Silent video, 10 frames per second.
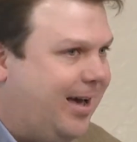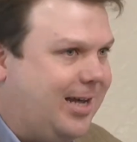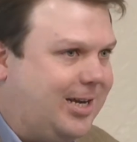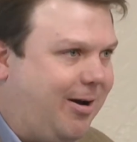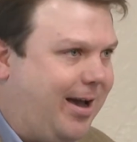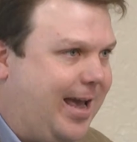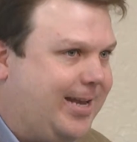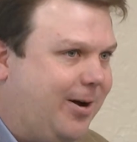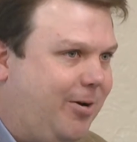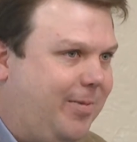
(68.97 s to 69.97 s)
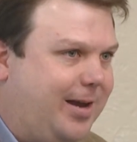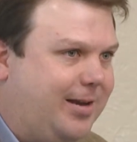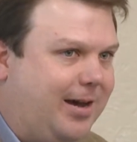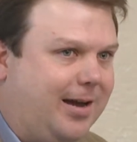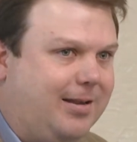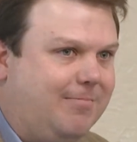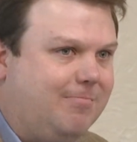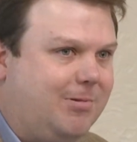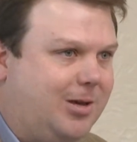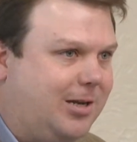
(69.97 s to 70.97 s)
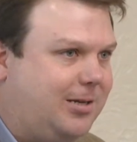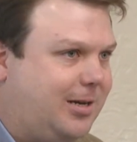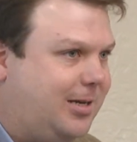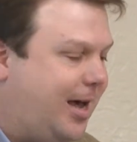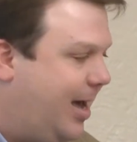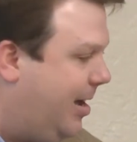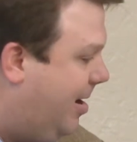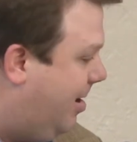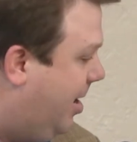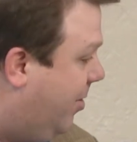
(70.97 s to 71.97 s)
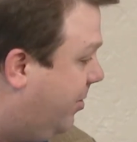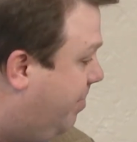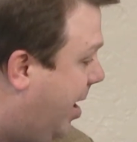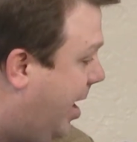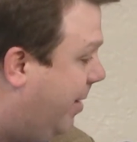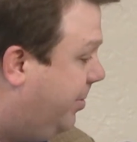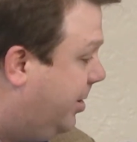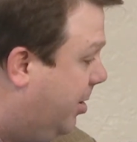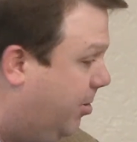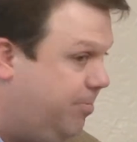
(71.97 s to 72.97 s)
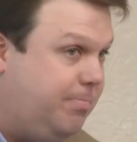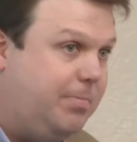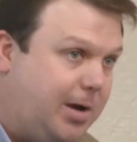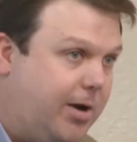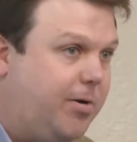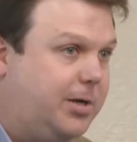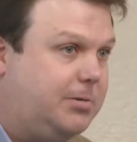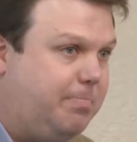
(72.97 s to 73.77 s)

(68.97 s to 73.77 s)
So he told me just to say, here's Bob, so here is